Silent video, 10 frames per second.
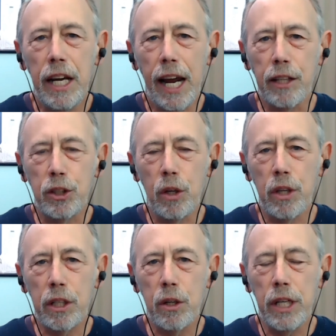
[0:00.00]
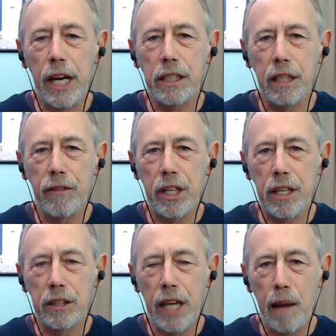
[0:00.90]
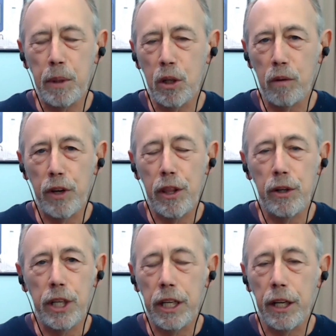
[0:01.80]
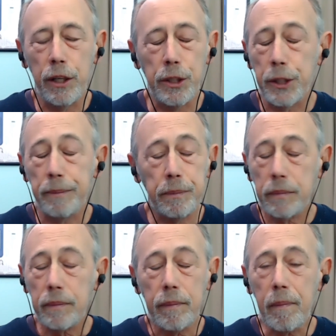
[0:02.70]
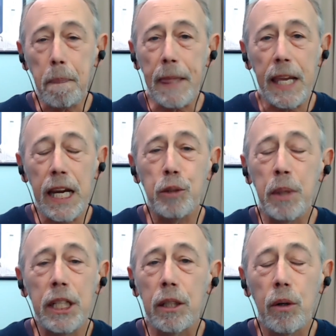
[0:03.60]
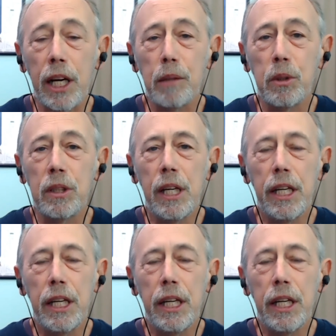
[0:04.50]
And so the creativity that's happened over 30 years has been incredible.